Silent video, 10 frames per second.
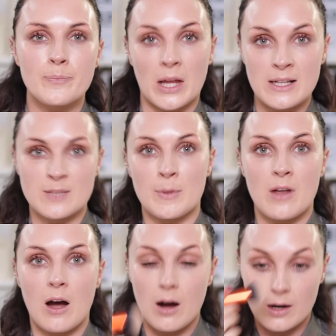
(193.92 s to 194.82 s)
Elizabeth
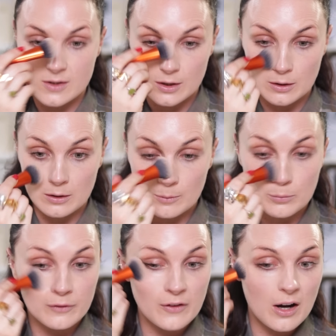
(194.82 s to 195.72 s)
Arden
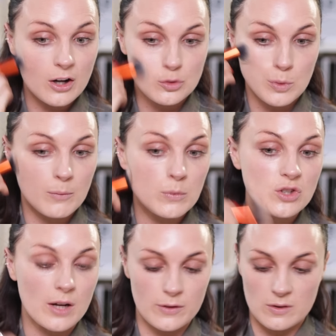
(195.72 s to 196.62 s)
Privage one,
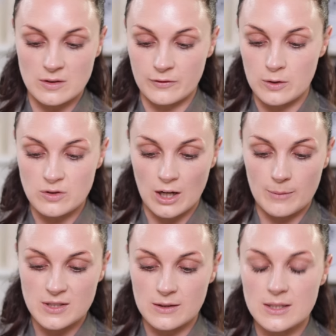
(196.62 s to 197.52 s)
which I've used a few
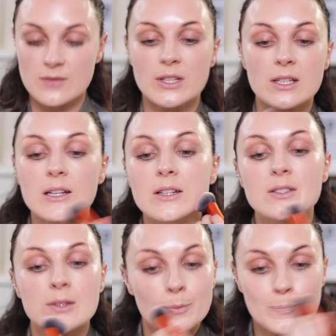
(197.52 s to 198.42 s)
times in these videos.
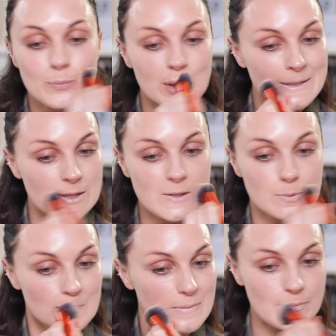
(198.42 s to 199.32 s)
And
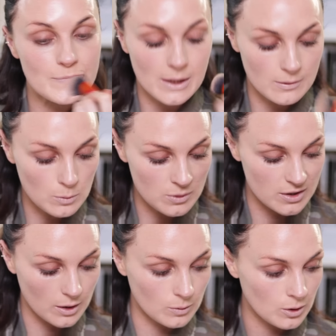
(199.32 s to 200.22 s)
I
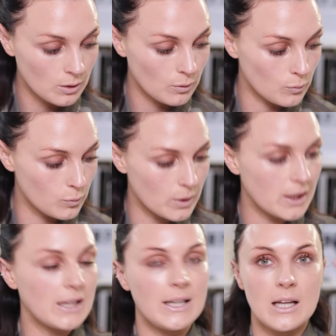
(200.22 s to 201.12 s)
also
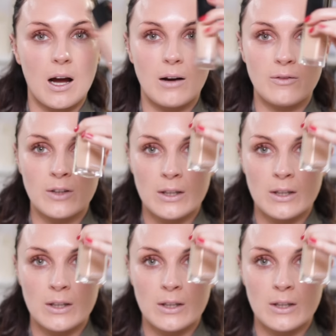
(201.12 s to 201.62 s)
really love